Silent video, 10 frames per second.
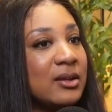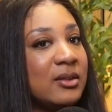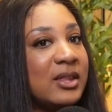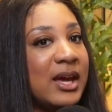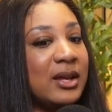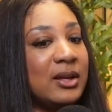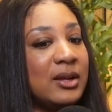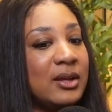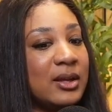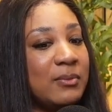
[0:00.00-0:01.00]
that
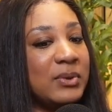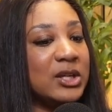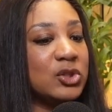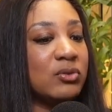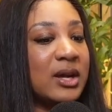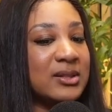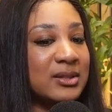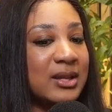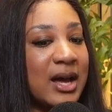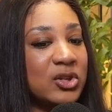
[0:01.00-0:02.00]
can be addressed
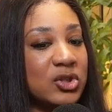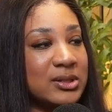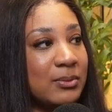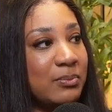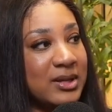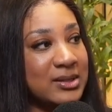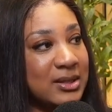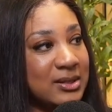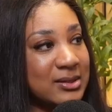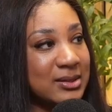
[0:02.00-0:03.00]
not just in
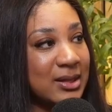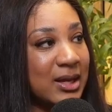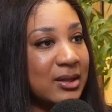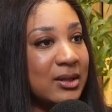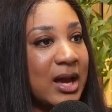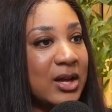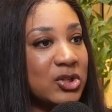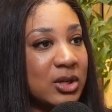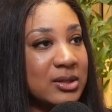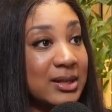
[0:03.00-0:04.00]
business, not
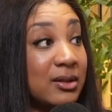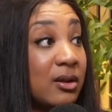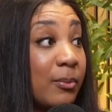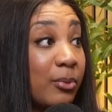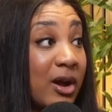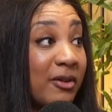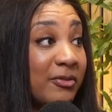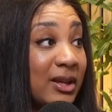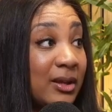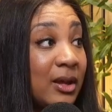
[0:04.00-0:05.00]
just in
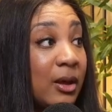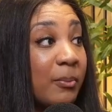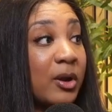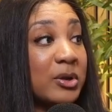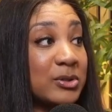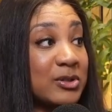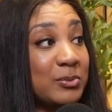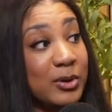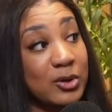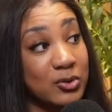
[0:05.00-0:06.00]
nonprofit, but also
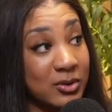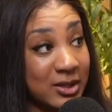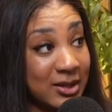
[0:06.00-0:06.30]
spiritually.